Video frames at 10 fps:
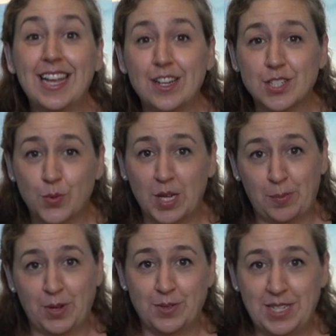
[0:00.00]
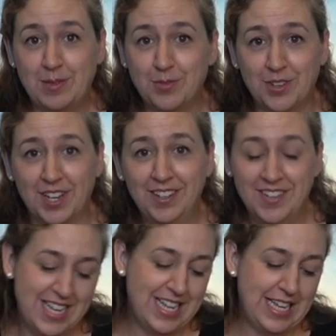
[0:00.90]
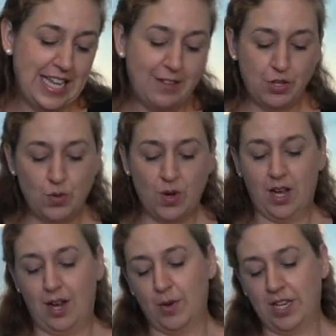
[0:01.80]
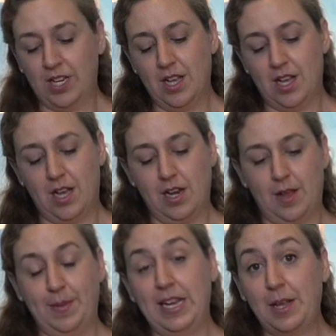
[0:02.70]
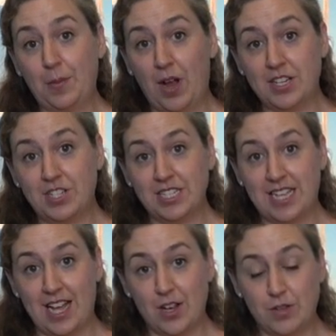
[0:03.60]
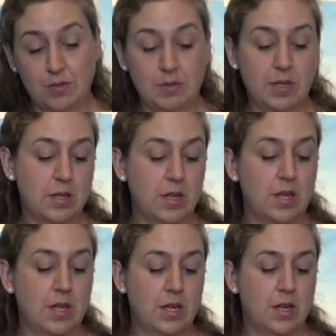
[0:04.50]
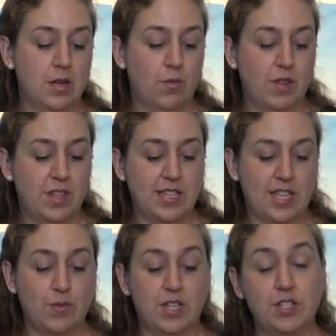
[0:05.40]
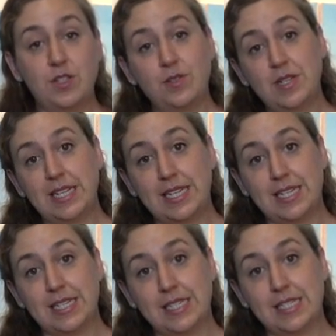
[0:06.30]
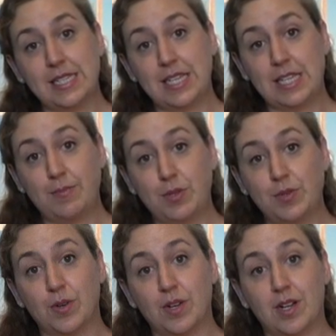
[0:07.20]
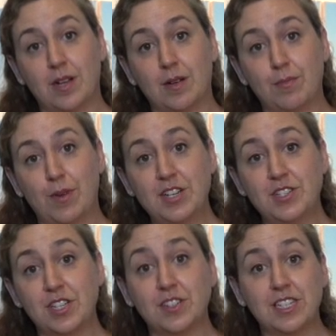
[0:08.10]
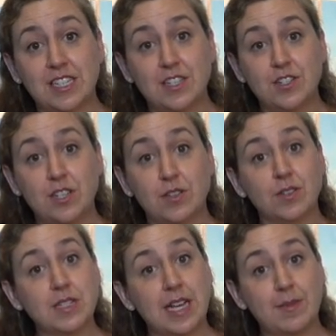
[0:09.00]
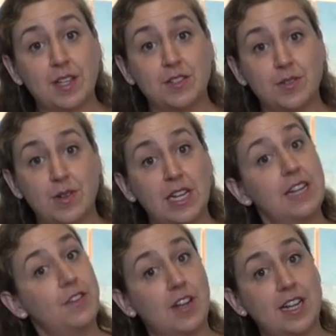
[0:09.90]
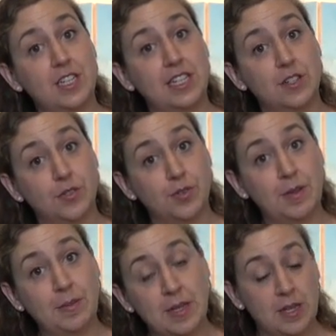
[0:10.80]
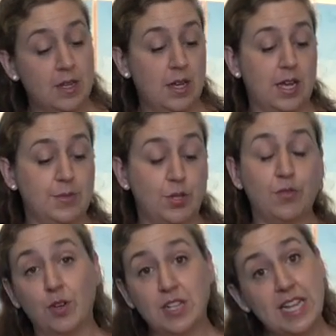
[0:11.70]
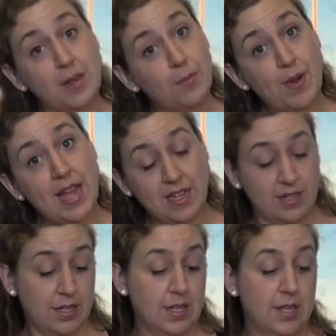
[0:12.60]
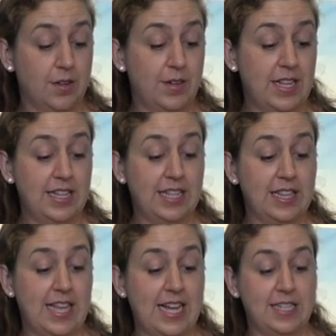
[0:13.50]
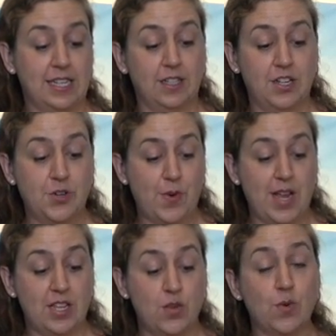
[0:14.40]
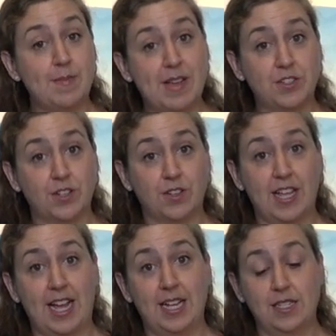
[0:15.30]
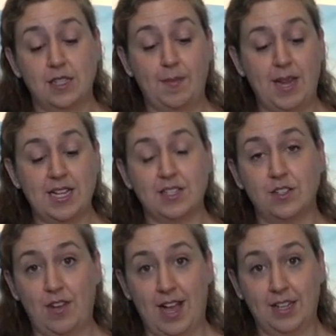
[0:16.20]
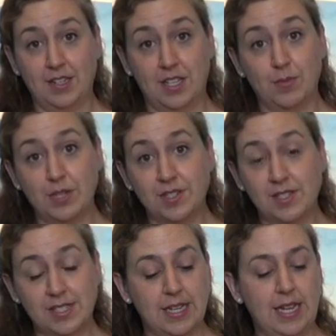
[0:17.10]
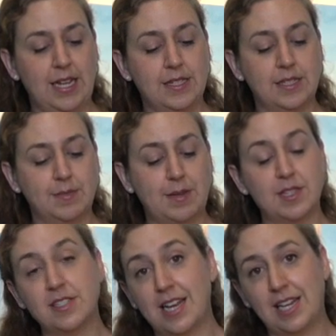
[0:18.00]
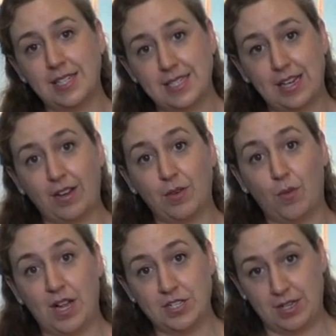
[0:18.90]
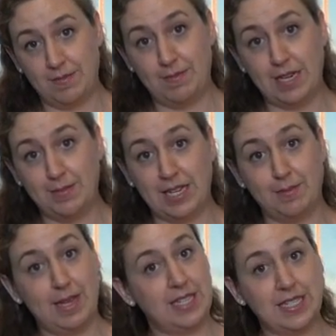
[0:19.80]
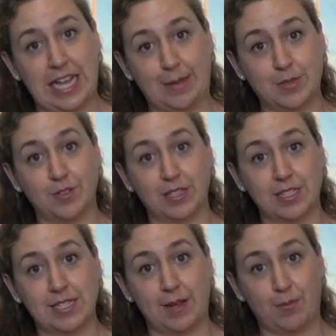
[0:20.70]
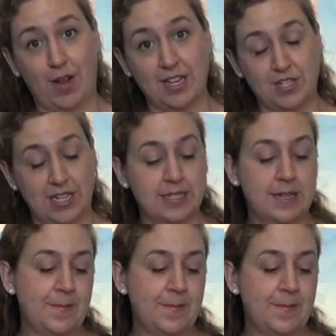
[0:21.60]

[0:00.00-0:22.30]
Here's a quick pro tip for you. If you are working on a painting project at home, one thing that you want to do is keep your brush in good condition the whole time that you're doing it, if you're edging and trim. So if you go to take a break or anything like that, take a lunch break, you want to make sure that the paint hasn't dried onto the bristles. And sometimes it's not necessary to wash it many, many, many times during the same project.